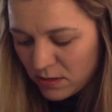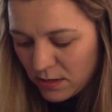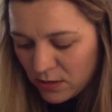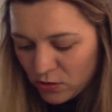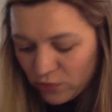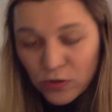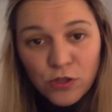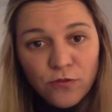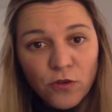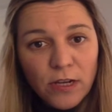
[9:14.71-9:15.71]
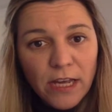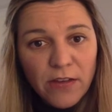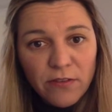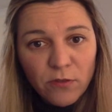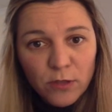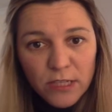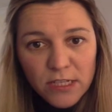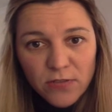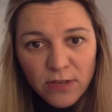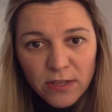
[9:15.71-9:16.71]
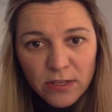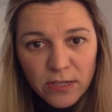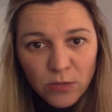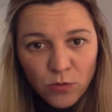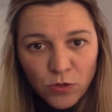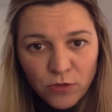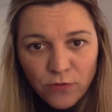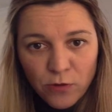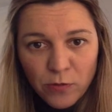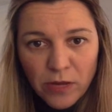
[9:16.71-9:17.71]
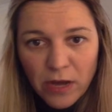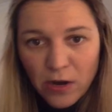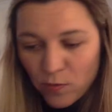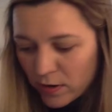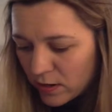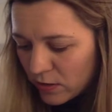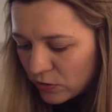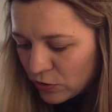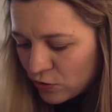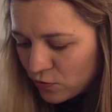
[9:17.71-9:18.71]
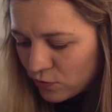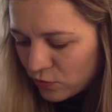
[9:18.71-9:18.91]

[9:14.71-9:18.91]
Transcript: Uh, so first of all, I have a voltage divider network formed by R one and R two.